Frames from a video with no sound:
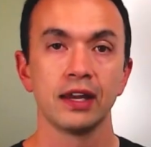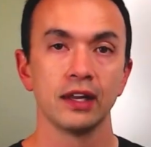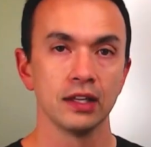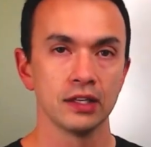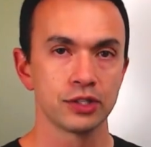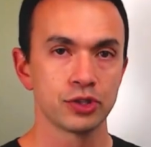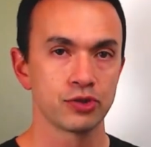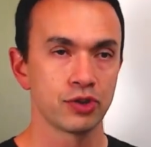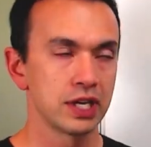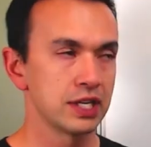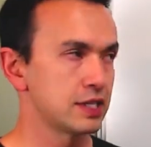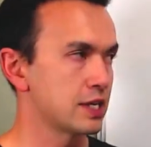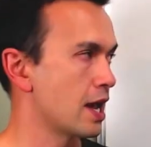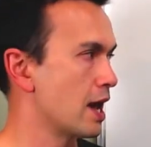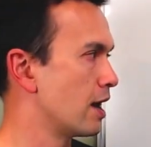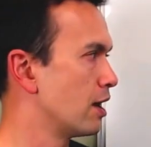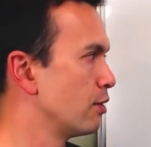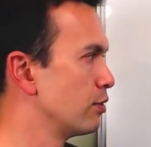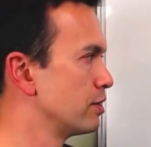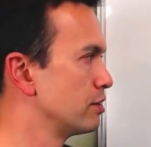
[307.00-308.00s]
illustrates
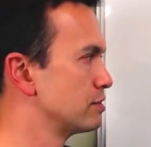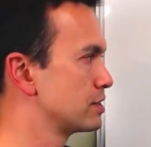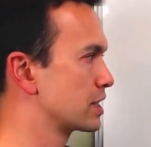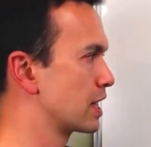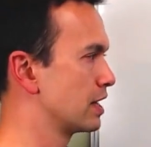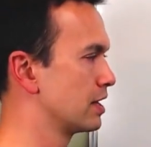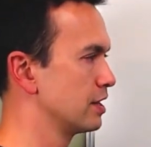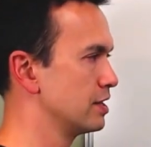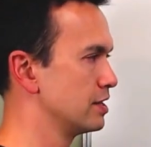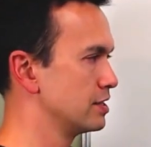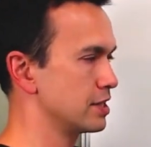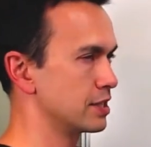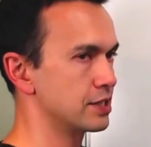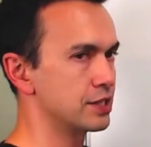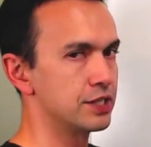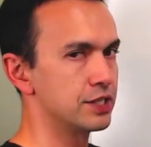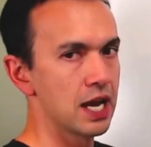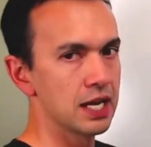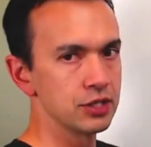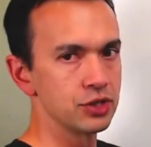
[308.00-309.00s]
how there's kind of this
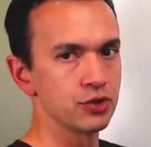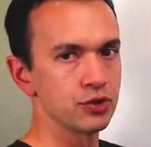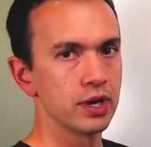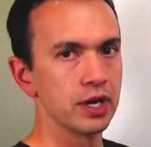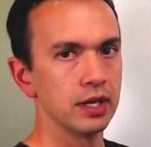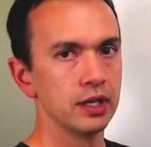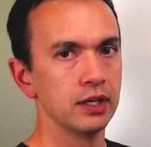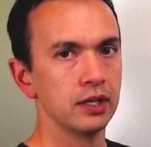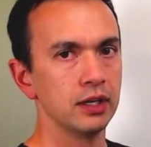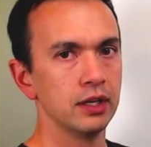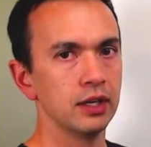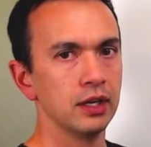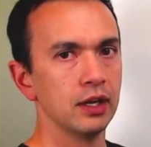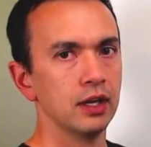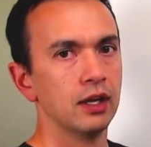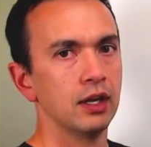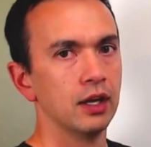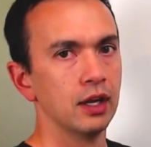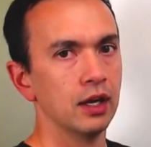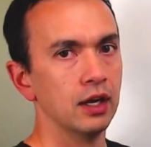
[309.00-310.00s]
exaggerated
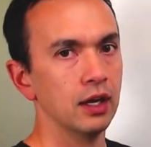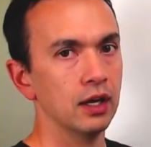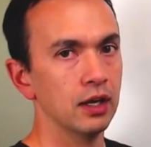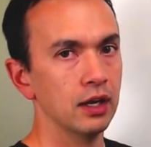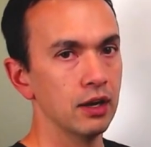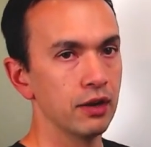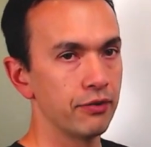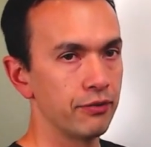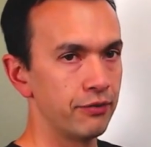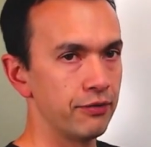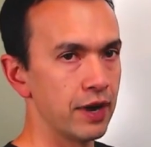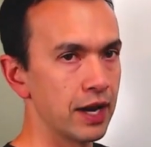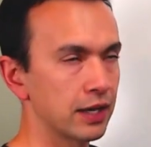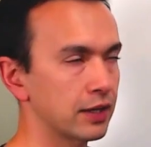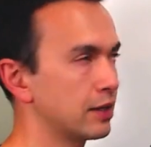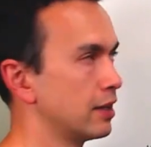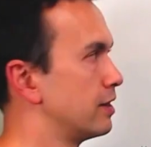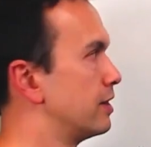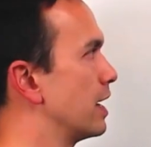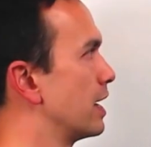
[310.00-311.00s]

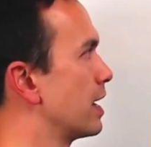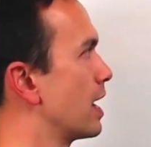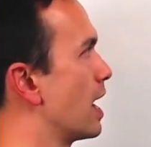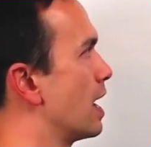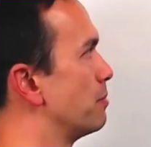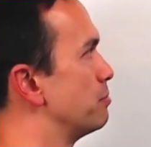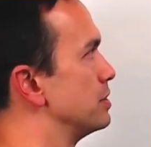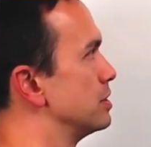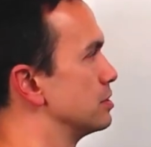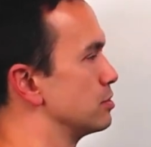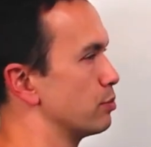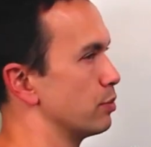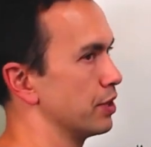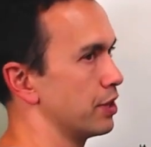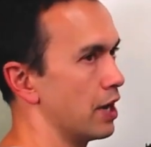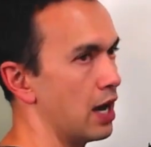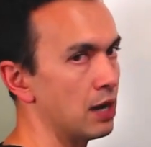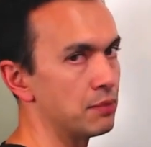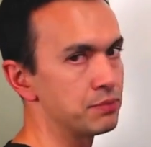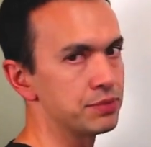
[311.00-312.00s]
effect that happens with
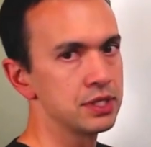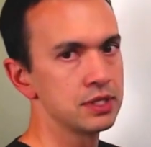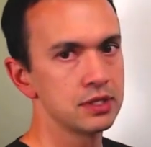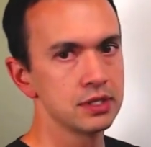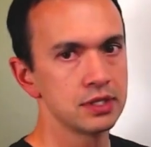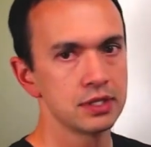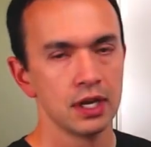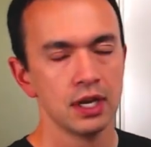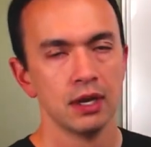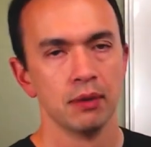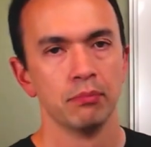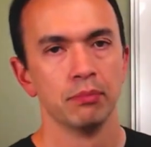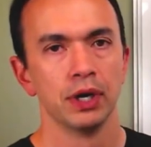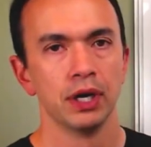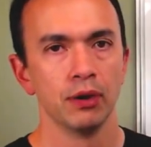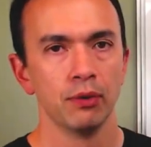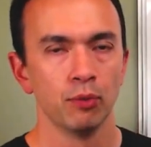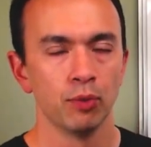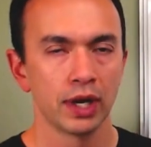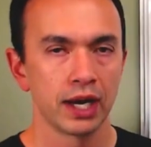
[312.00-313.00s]
options.
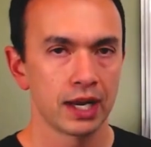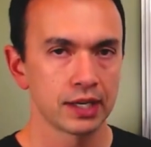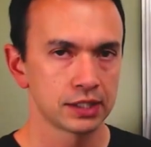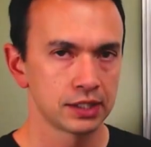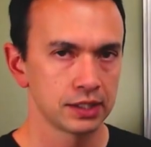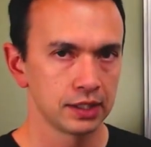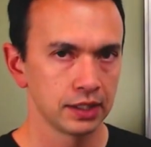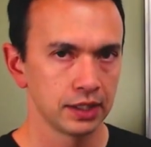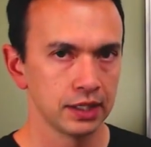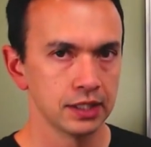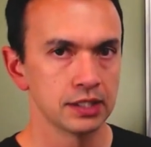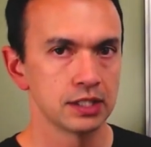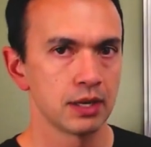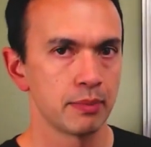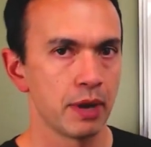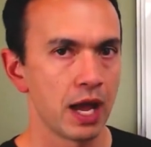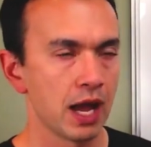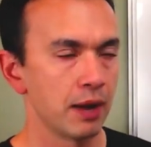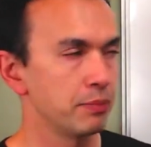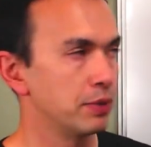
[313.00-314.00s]
But what actually ends up
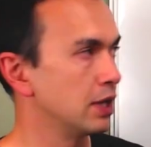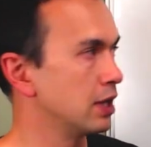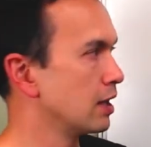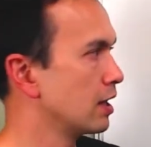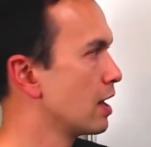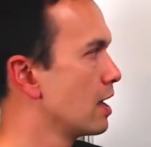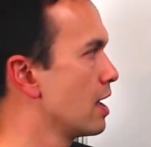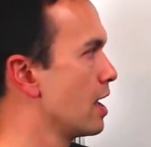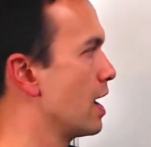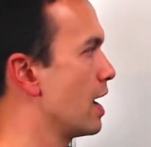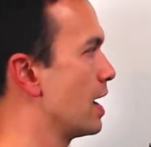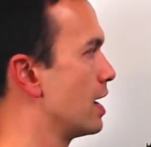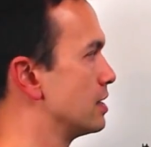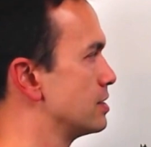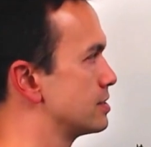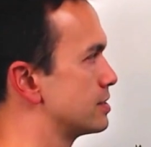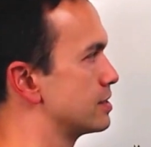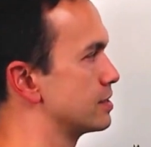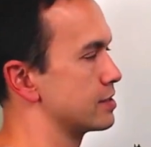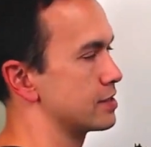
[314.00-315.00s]
happening
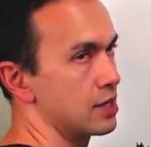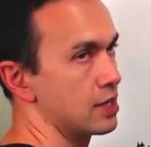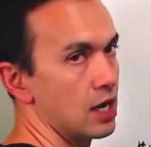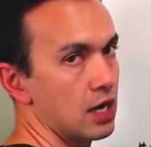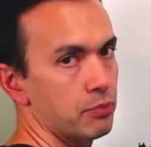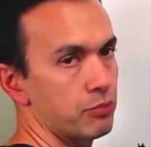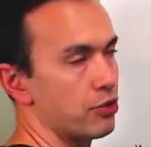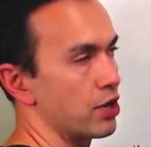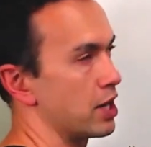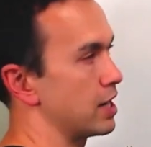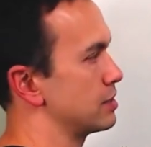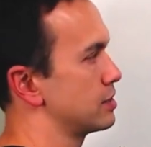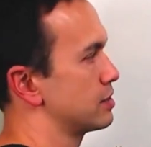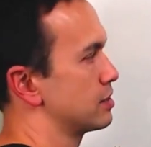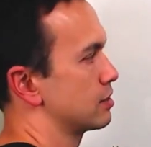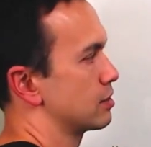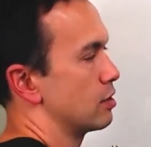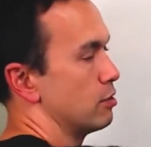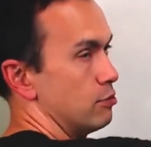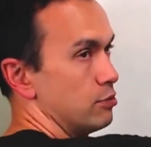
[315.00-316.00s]
as the stock
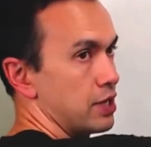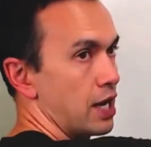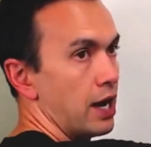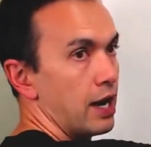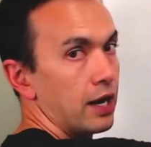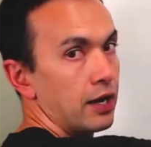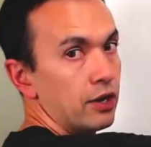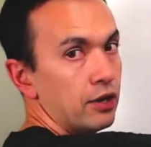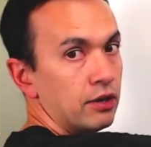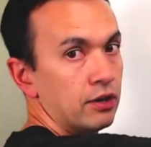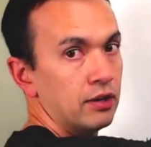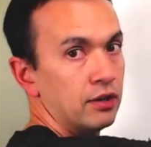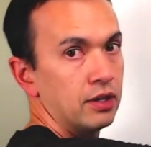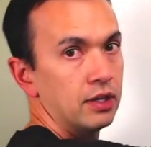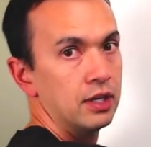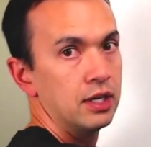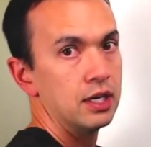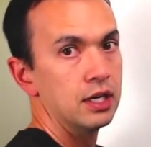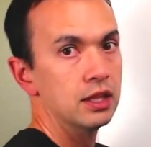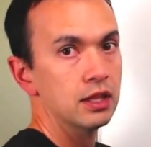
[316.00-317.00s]
price goes higher
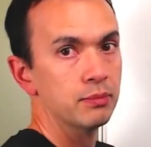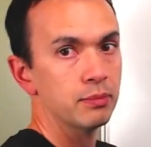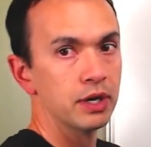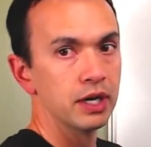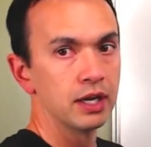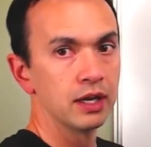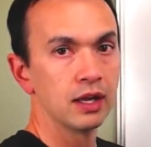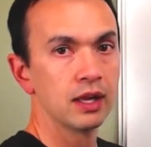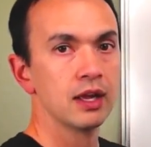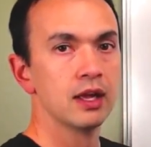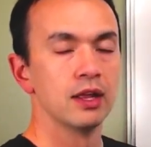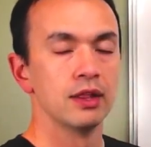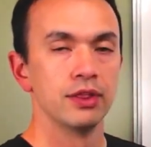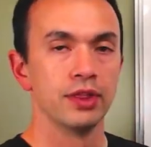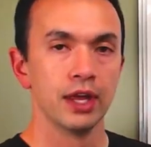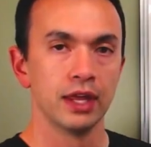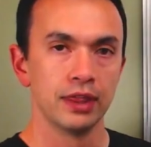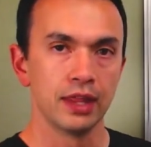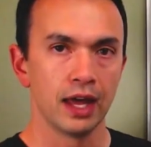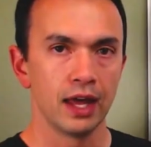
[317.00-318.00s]
in the money,
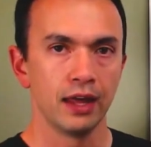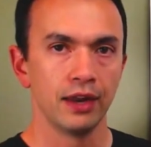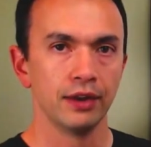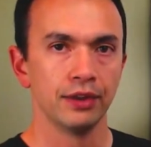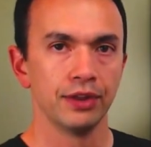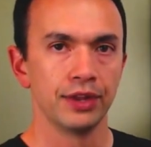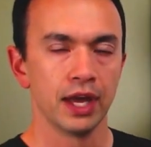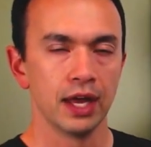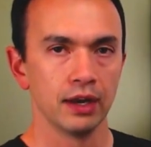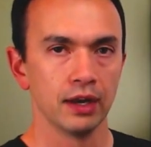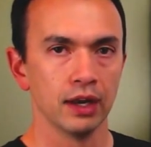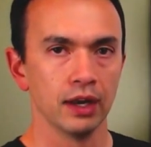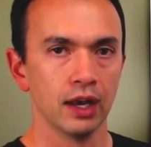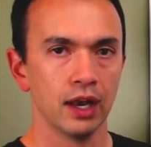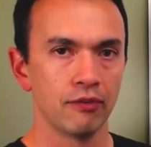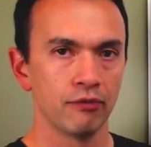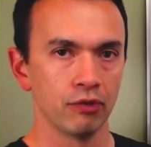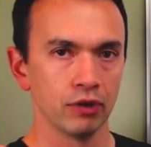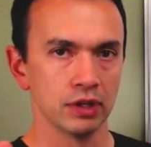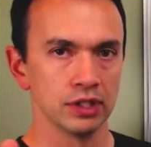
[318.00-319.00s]
then that
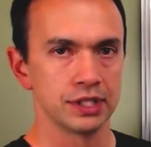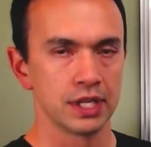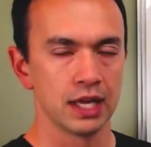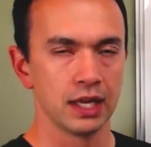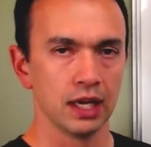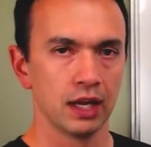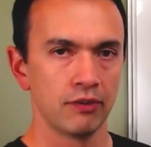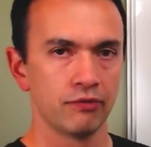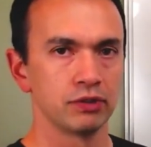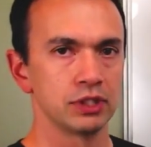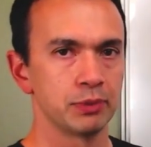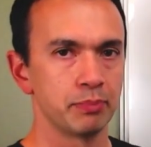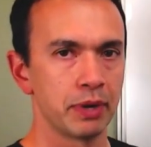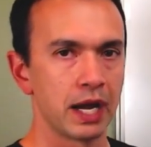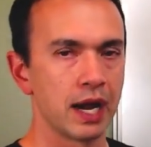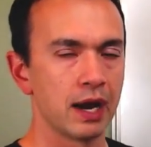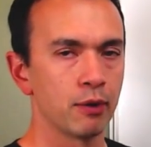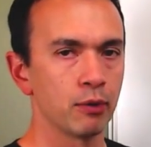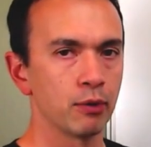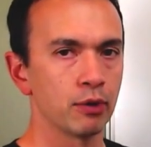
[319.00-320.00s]
leverage
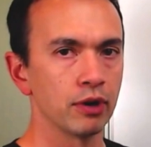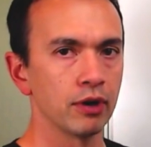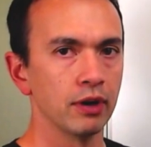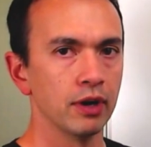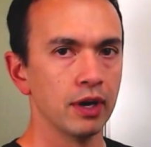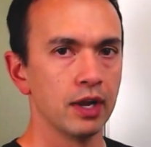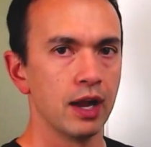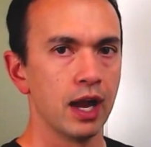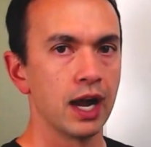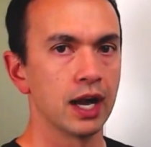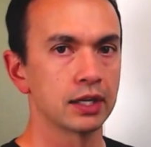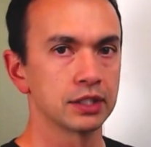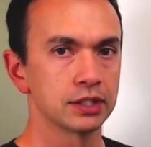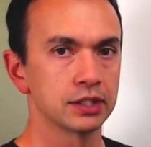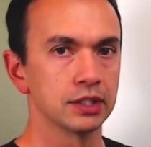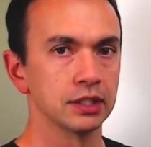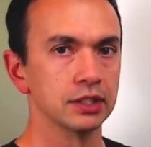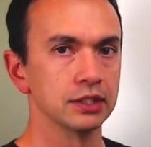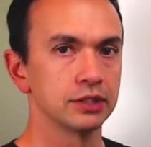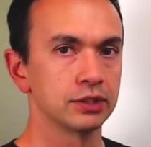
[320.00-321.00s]
power
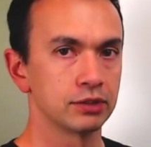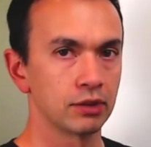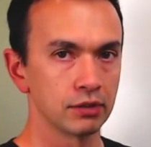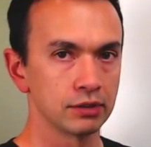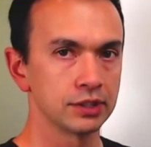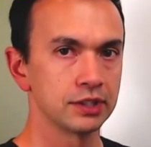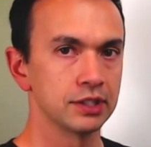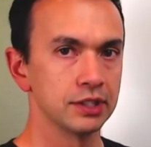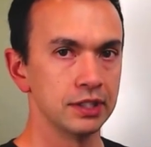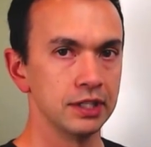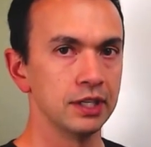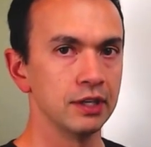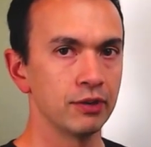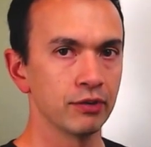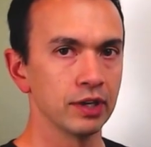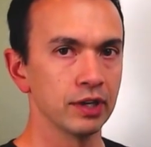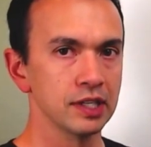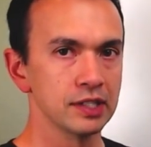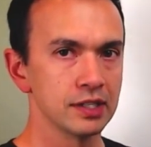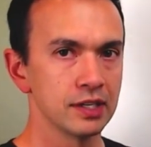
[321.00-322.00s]
actually starts to
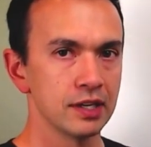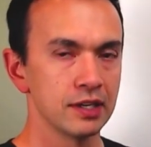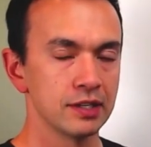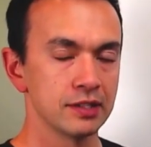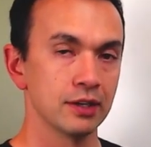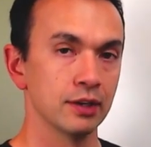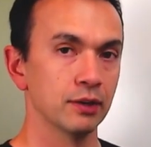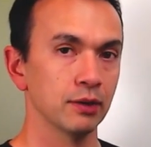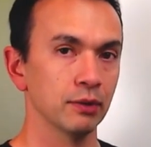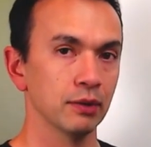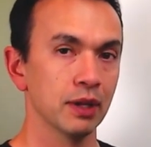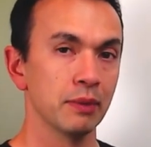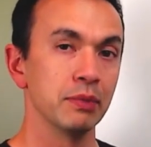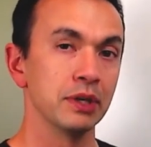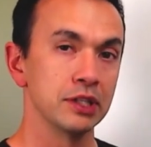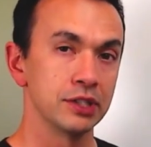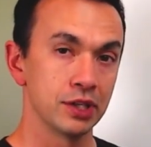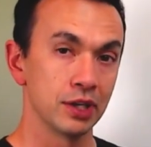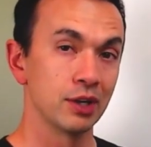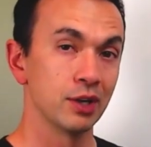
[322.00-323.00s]
decrease. So let
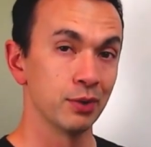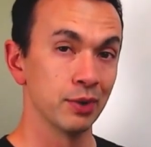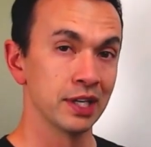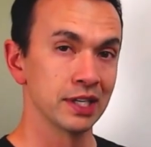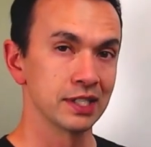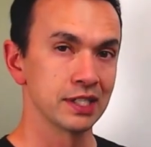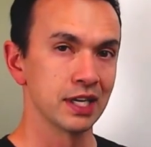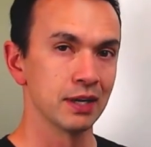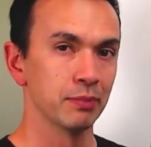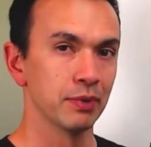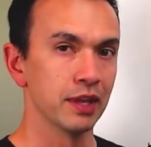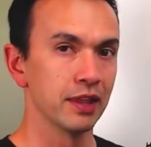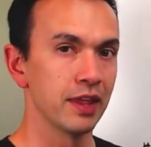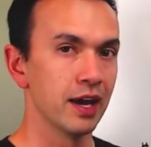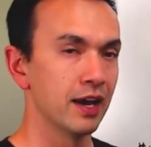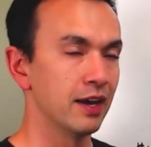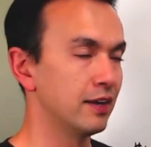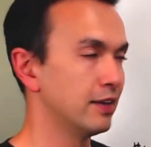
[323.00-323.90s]
me show you an example of that.